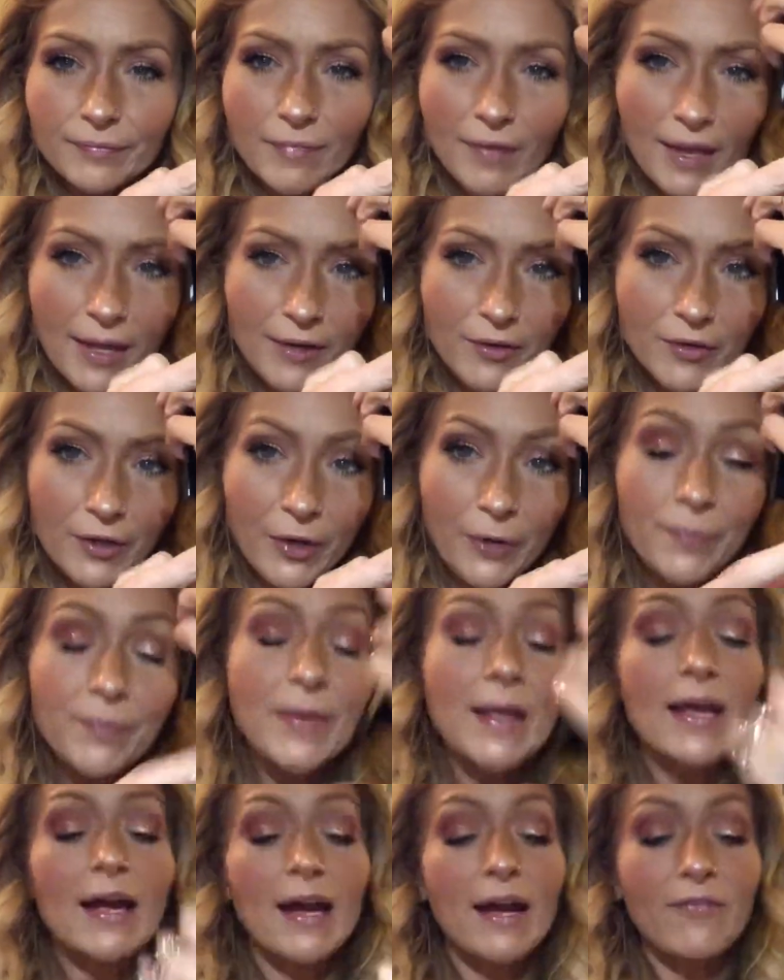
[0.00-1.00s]
I don't know.
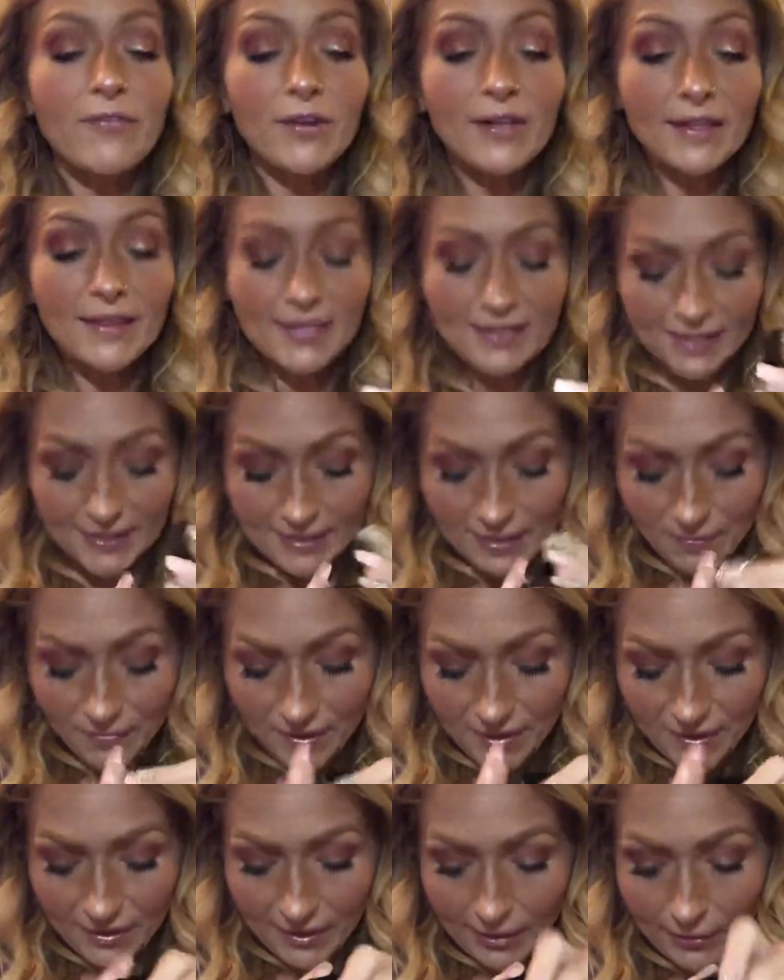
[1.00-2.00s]
I feel like this is something
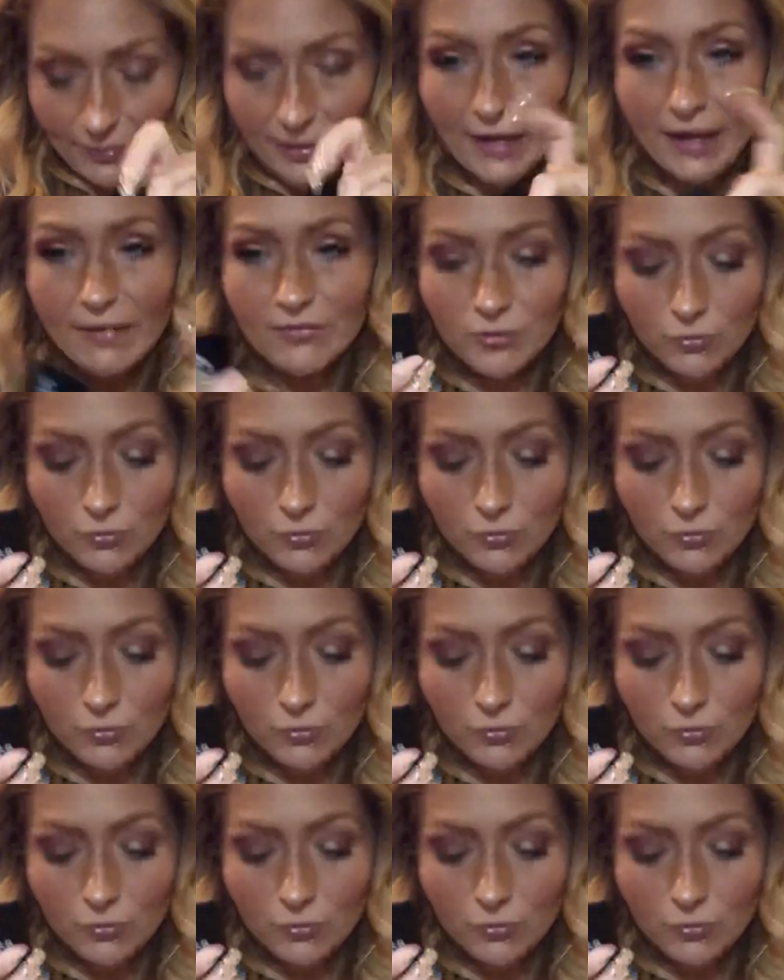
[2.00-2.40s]
that I would have